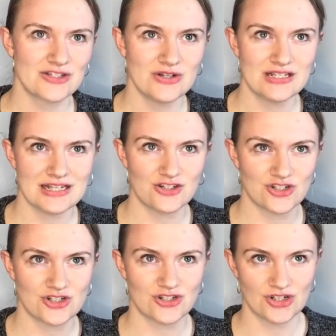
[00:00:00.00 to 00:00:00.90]
soon as I
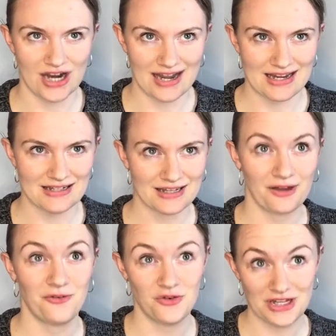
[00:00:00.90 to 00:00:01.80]
tried,
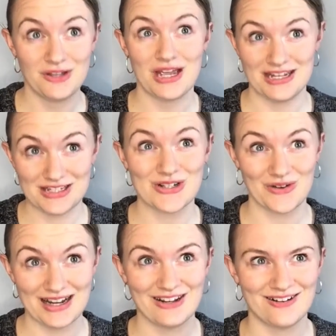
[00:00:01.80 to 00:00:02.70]
and really it took
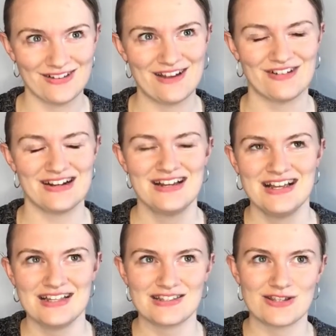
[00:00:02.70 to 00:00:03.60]
quite a lot of effort
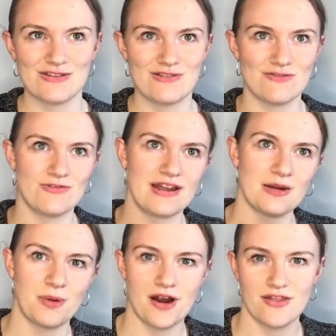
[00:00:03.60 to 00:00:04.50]
to write a
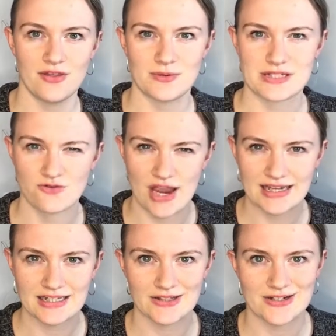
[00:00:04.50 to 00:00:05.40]
part that was
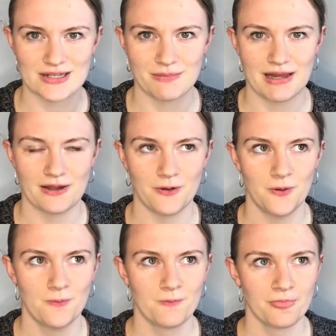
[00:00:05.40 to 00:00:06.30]
irregular somehow,
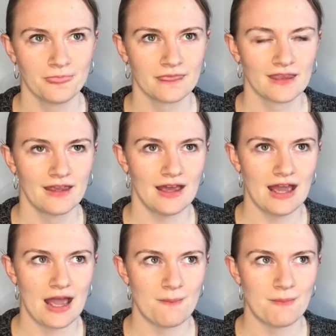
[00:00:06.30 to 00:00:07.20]

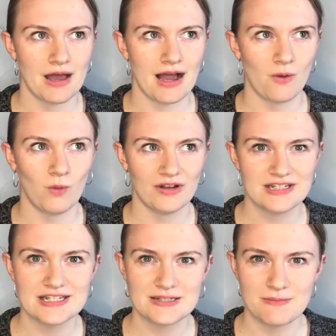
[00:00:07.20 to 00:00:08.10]
I
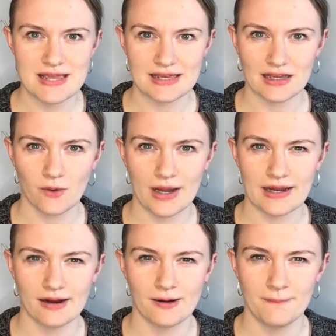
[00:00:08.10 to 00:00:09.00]
wanted to make it quite
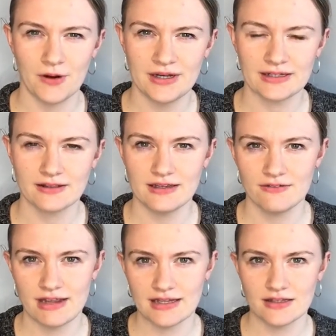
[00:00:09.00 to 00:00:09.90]
harmonically
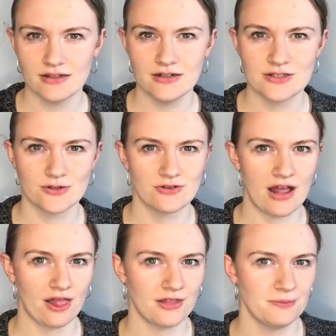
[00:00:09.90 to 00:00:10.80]
irregular. So
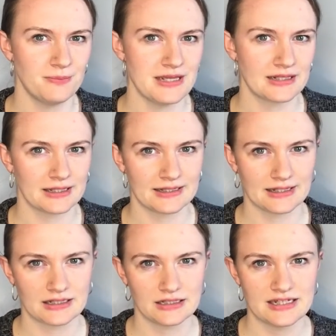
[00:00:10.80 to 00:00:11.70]
rather than being like a
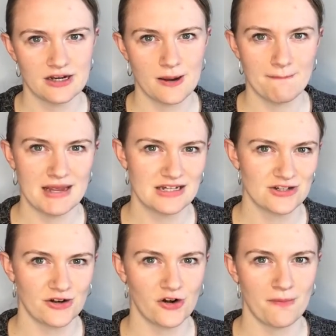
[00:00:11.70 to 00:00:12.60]
clear
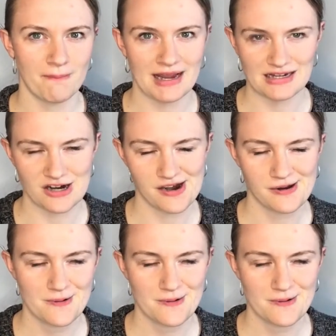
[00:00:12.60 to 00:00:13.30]
major or minor,